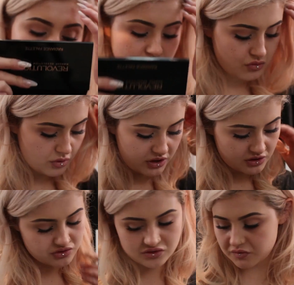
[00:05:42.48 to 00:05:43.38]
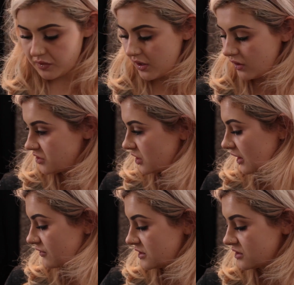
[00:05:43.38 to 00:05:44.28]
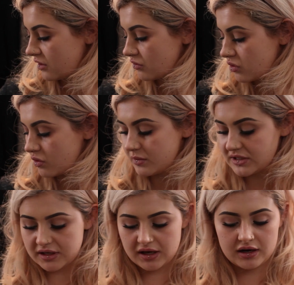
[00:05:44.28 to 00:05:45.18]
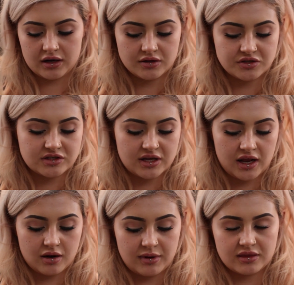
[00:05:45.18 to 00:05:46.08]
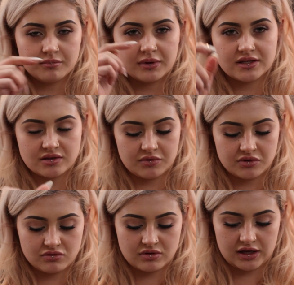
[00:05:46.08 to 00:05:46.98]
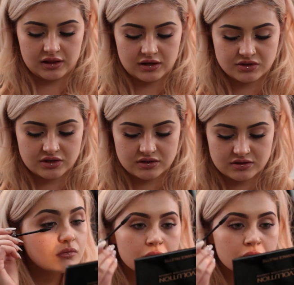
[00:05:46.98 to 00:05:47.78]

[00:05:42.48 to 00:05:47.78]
So what you can do as well is you can give these a little coat of mascara just to kind of make them blend in with your own eyelashes.